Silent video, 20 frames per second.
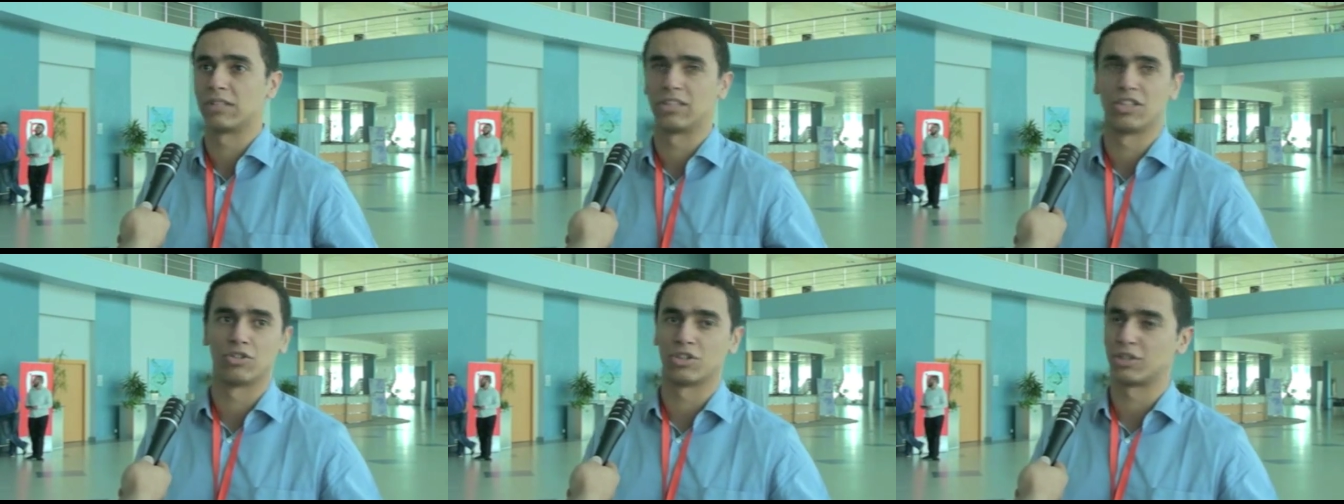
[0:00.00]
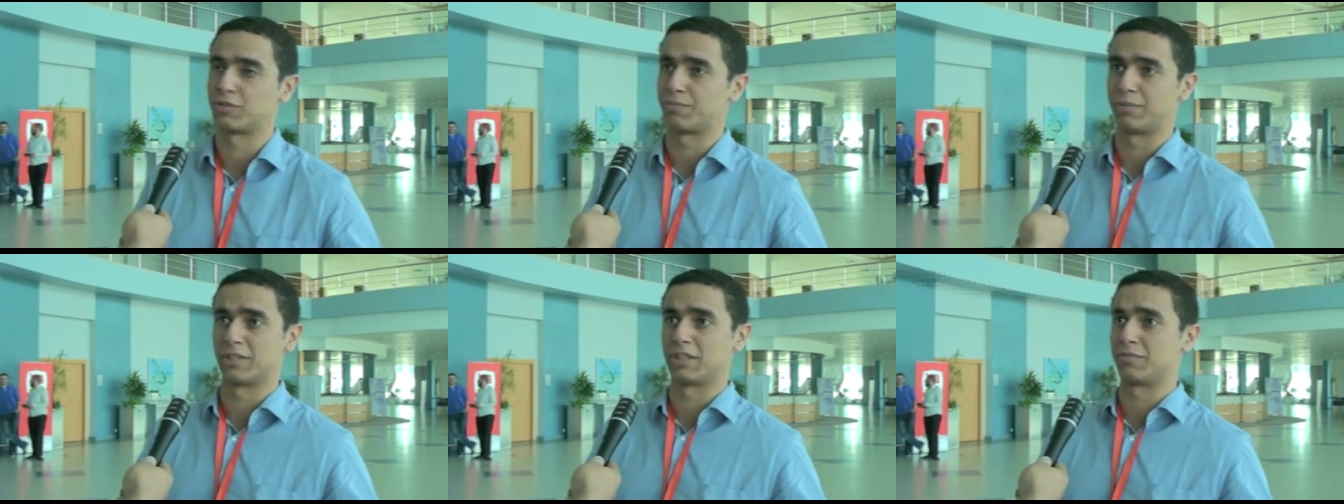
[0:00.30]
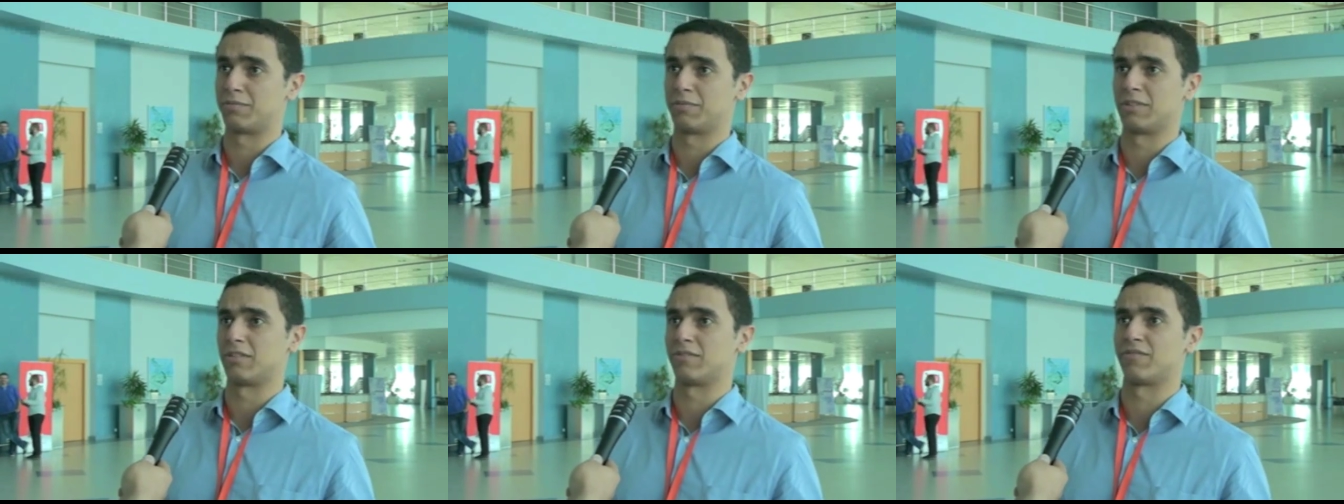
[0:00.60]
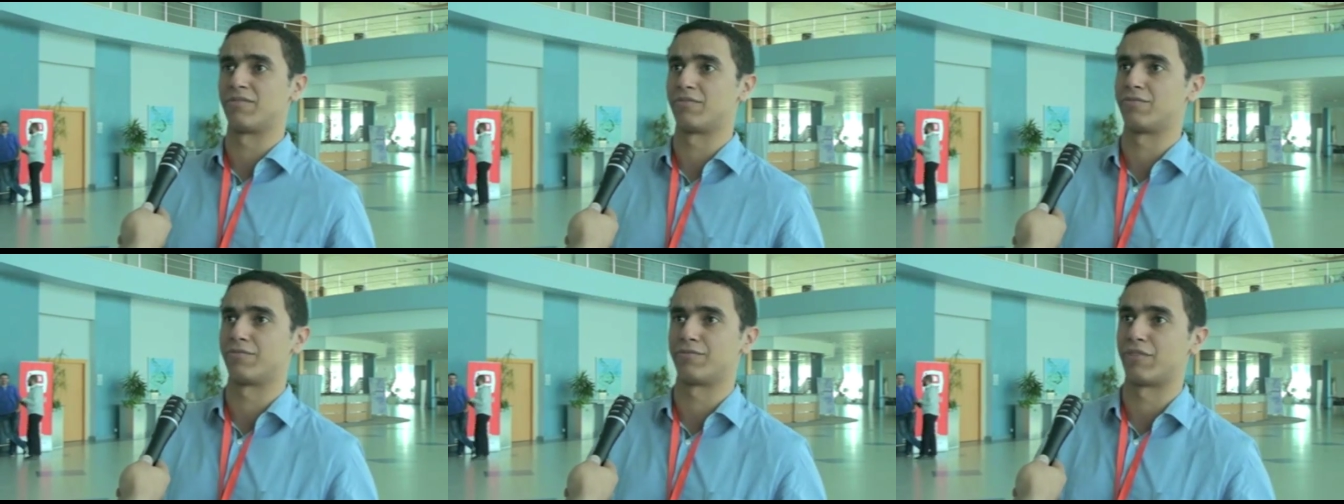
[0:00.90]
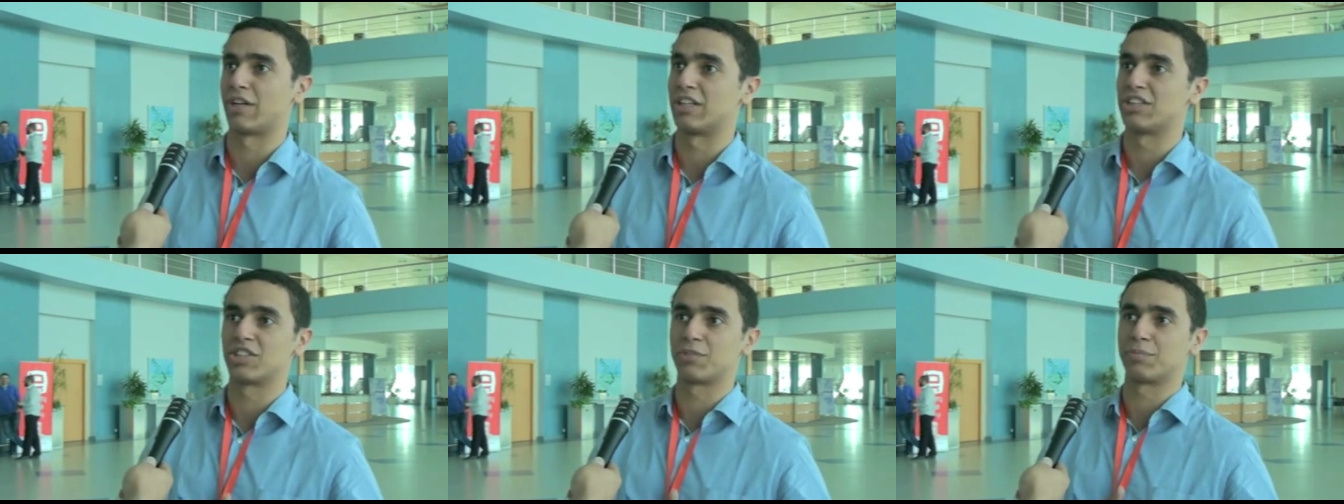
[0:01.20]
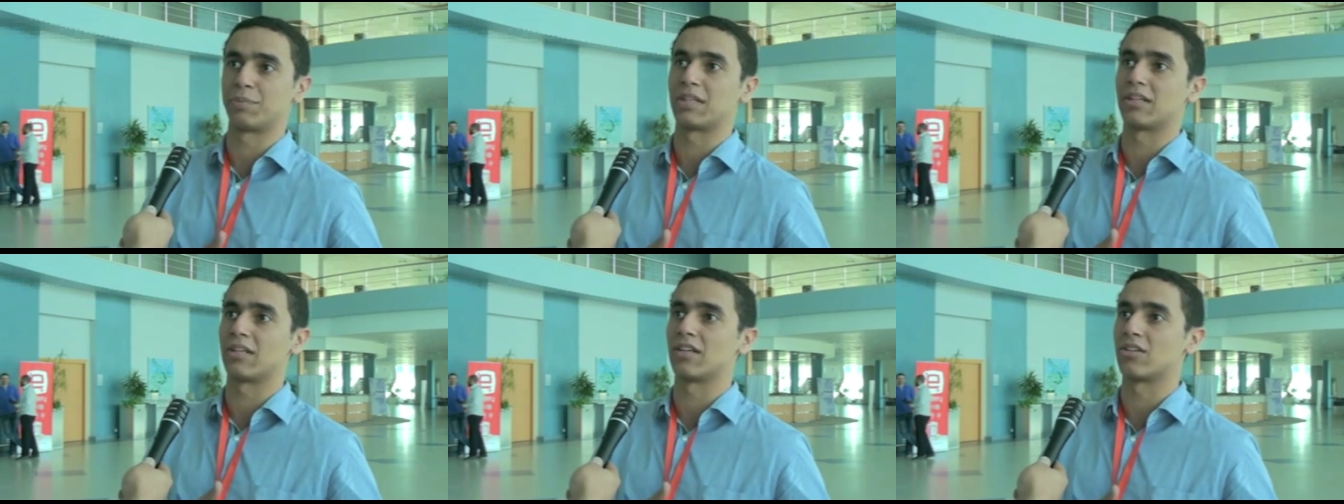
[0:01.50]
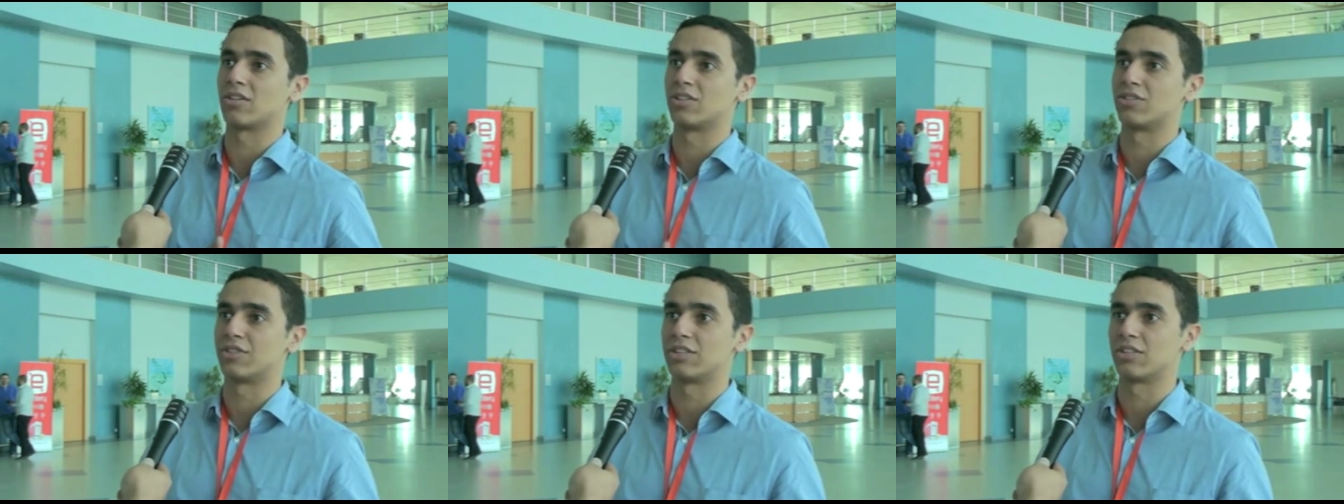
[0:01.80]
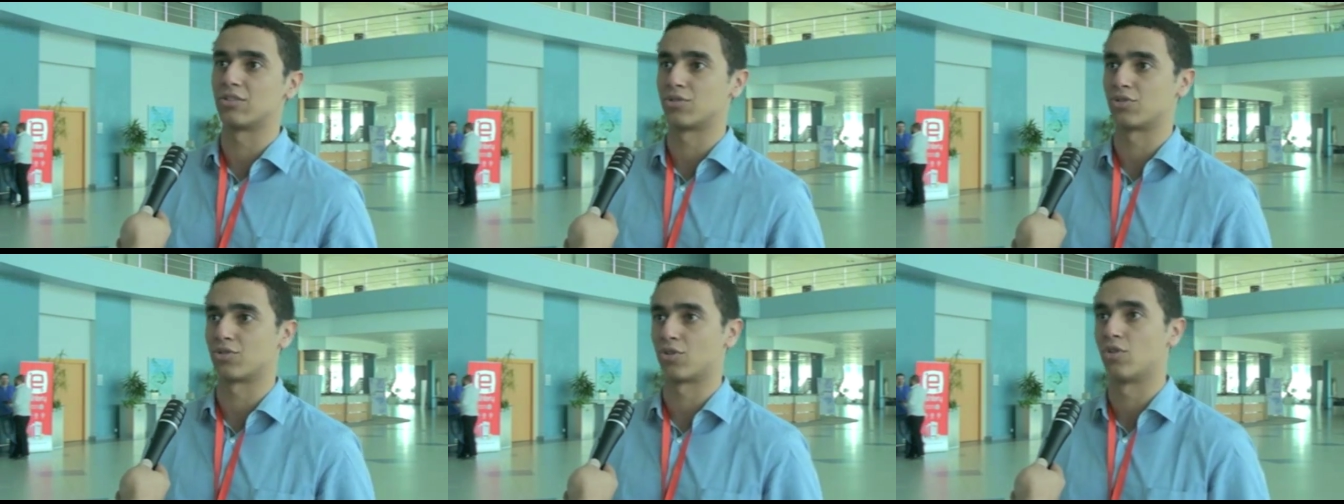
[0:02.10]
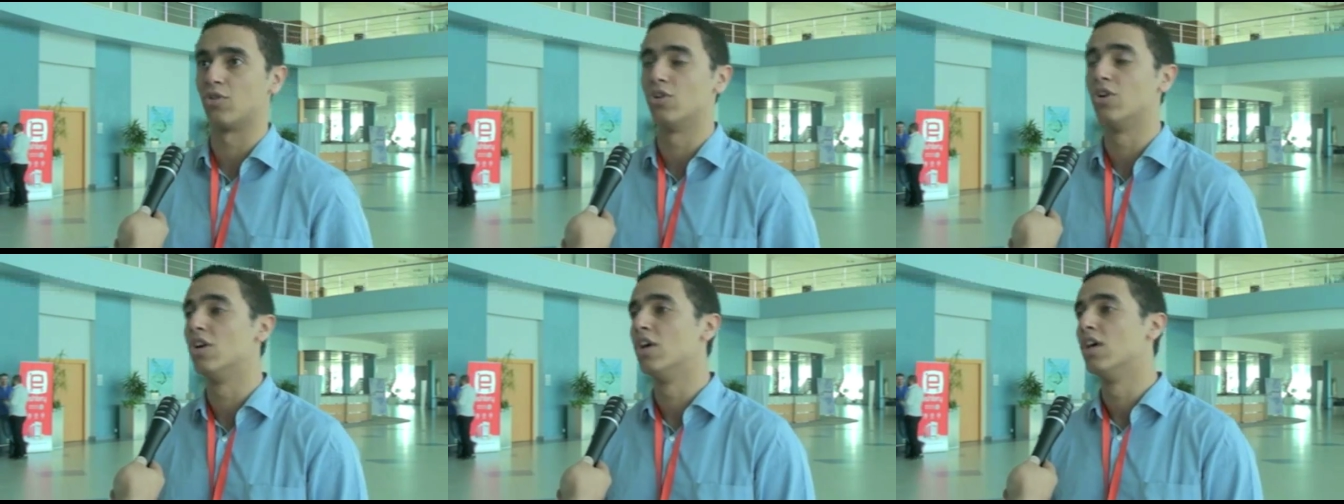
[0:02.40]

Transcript: you know French speaking countries or so.